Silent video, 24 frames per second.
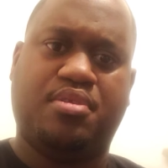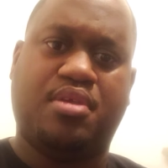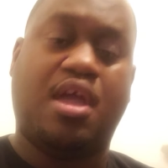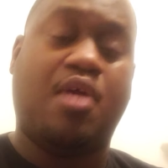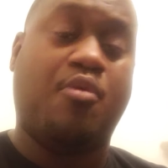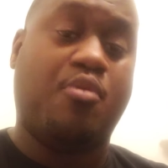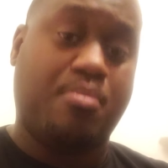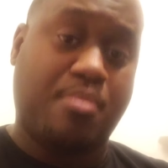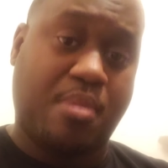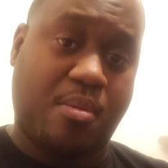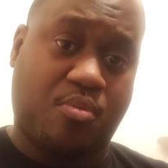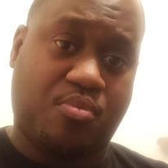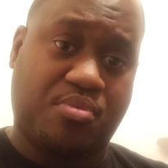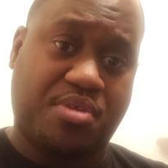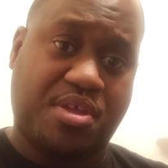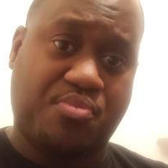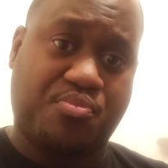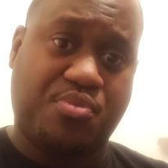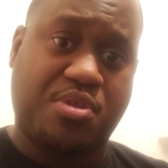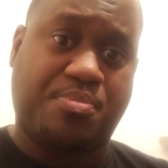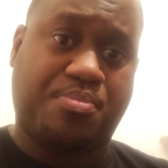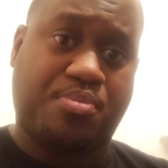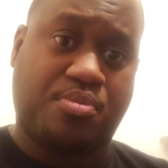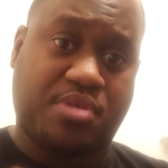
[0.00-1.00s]
And remember when they
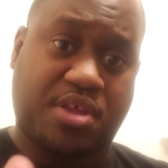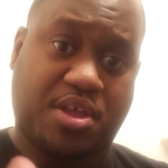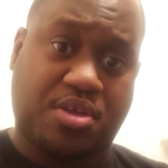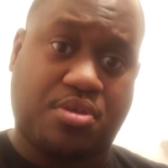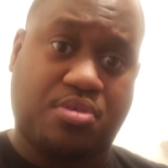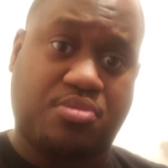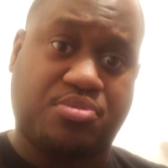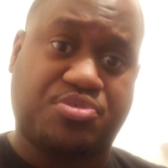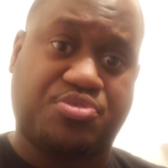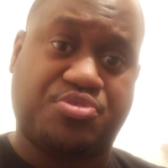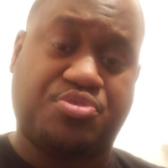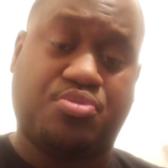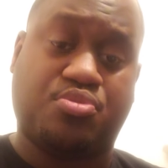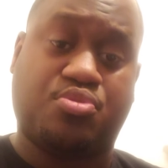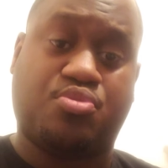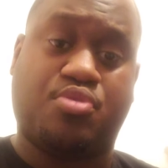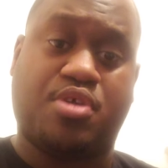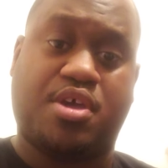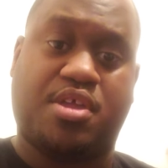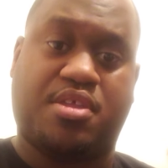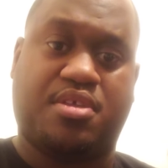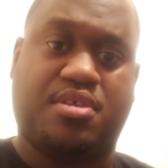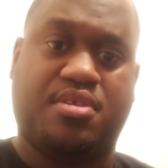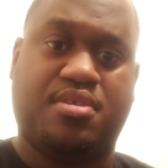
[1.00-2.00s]
repo that goes on your
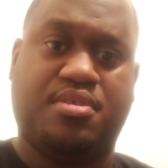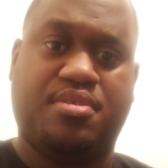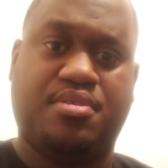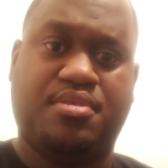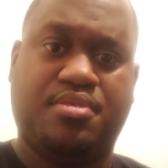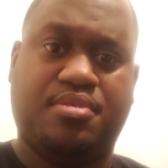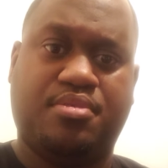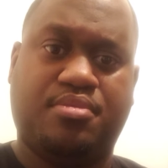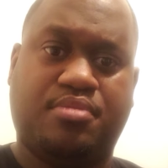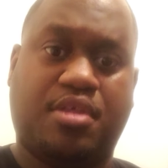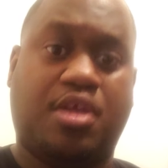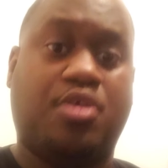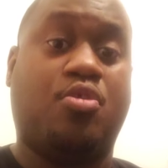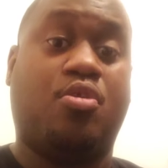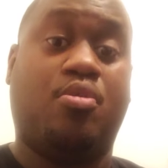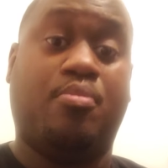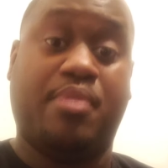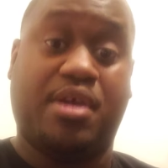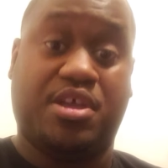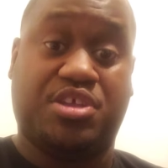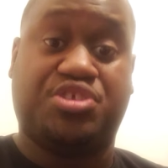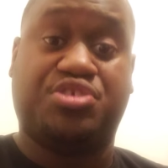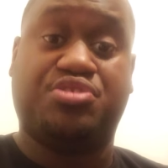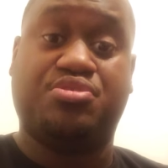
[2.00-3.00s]
credit. They gonna
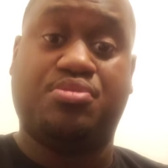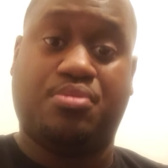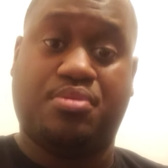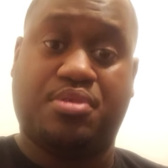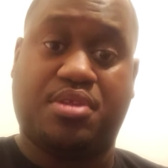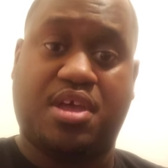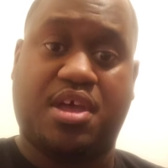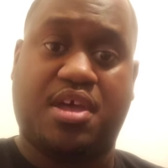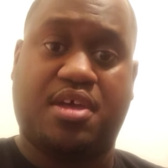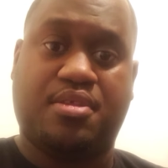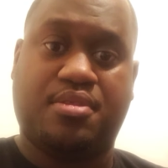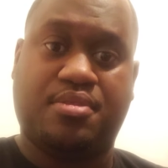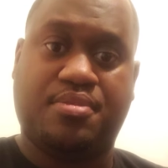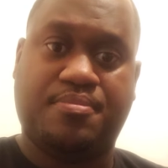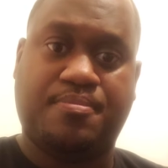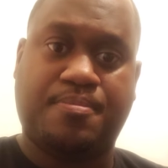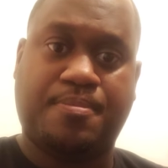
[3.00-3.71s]
make sure that.